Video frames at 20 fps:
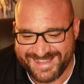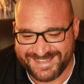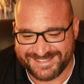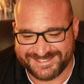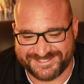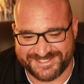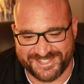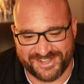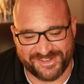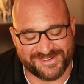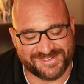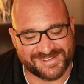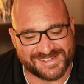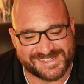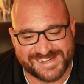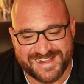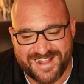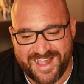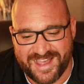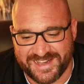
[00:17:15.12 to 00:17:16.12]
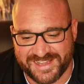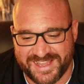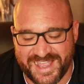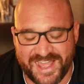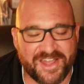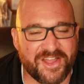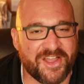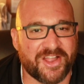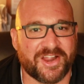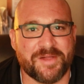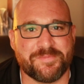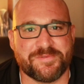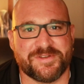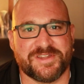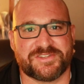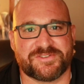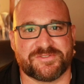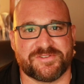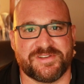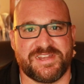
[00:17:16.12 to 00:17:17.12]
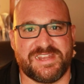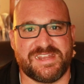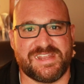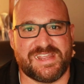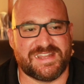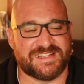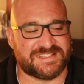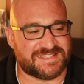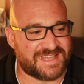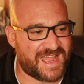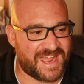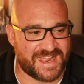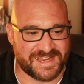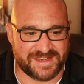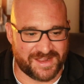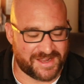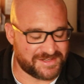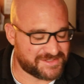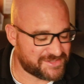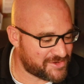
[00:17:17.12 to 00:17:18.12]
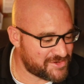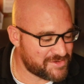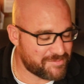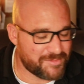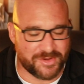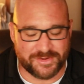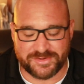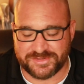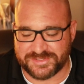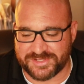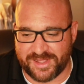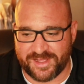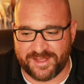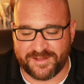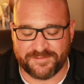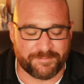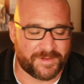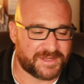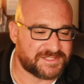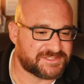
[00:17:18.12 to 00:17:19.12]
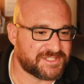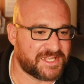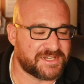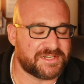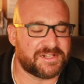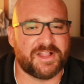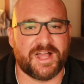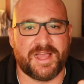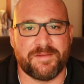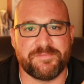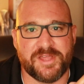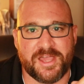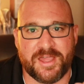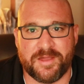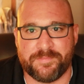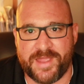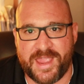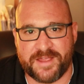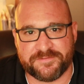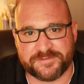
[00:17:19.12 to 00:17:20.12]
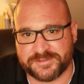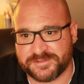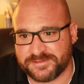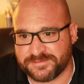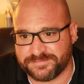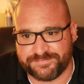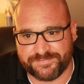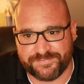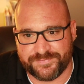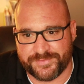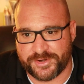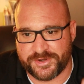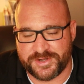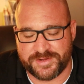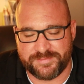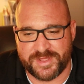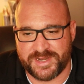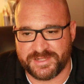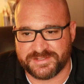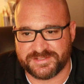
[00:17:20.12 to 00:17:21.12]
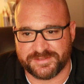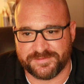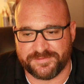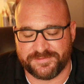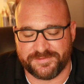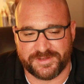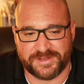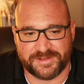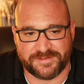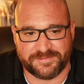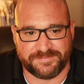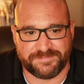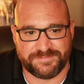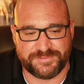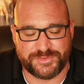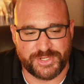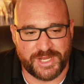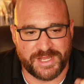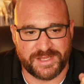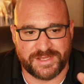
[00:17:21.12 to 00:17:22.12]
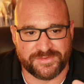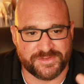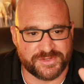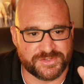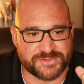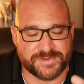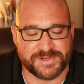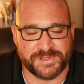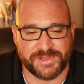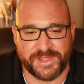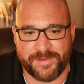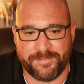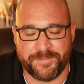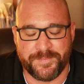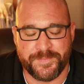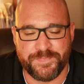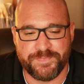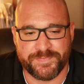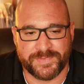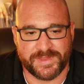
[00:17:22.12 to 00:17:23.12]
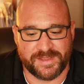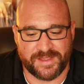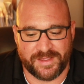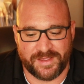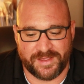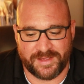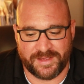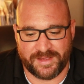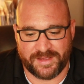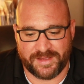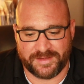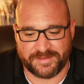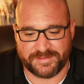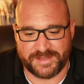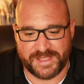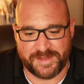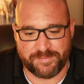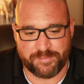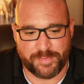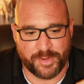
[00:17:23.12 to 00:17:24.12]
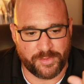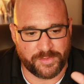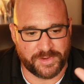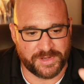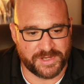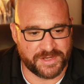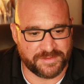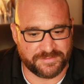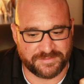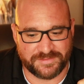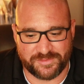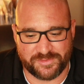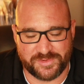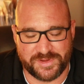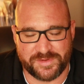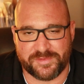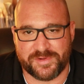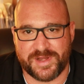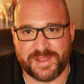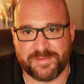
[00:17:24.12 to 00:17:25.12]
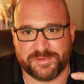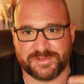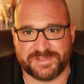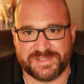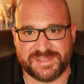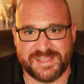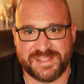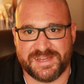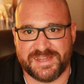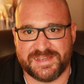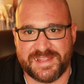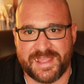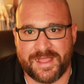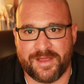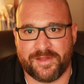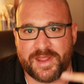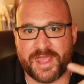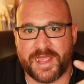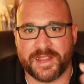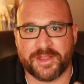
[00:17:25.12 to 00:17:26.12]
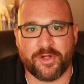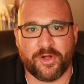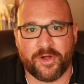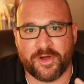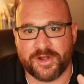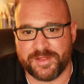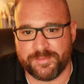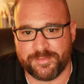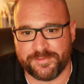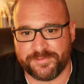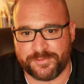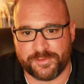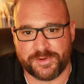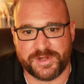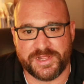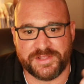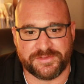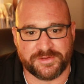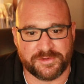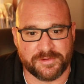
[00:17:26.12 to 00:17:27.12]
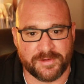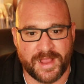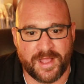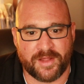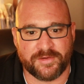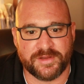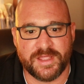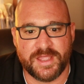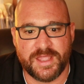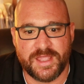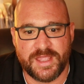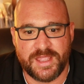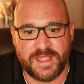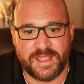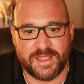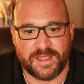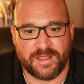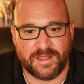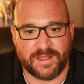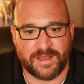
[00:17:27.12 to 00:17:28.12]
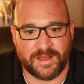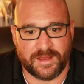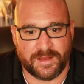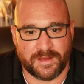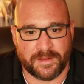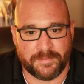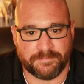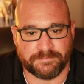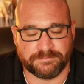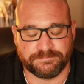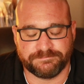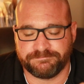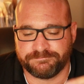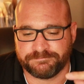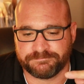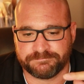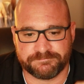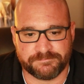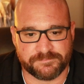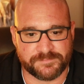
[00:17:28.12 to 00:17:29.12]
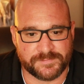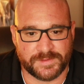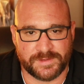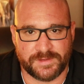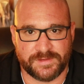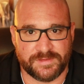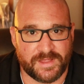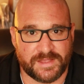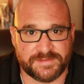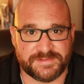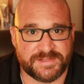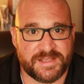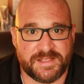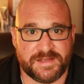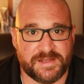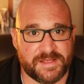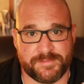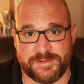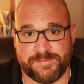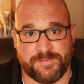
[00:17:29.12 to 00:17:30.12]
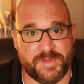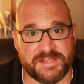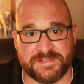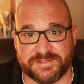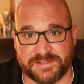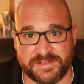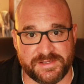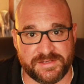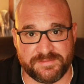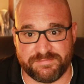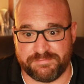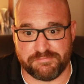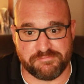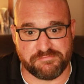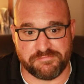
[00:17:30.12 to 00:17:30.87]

So I got hung up in a tree. I turned the motors off. My son climbed up after 30 minutes of shaking the tree limb and poking it. We were able to get it down. I caught it before it hit the ground. That's it. I mean, basically,